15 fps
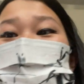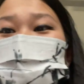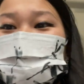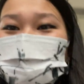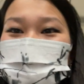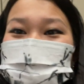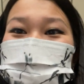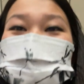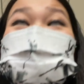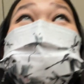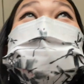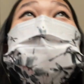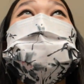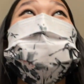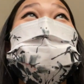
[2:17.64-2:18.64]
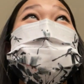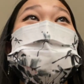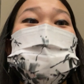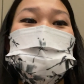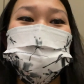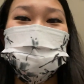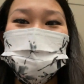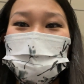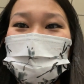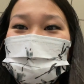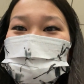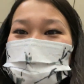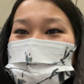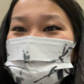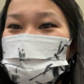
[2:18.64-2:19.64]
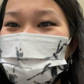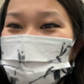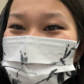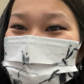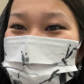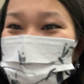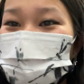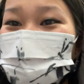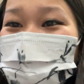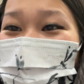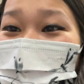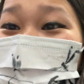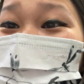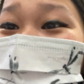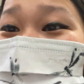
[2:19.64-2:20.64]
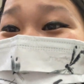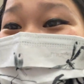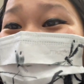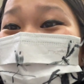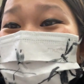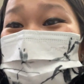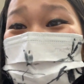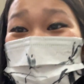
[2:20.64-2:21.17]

Guys, I just made it. I'm going up exit 3 and the escalator is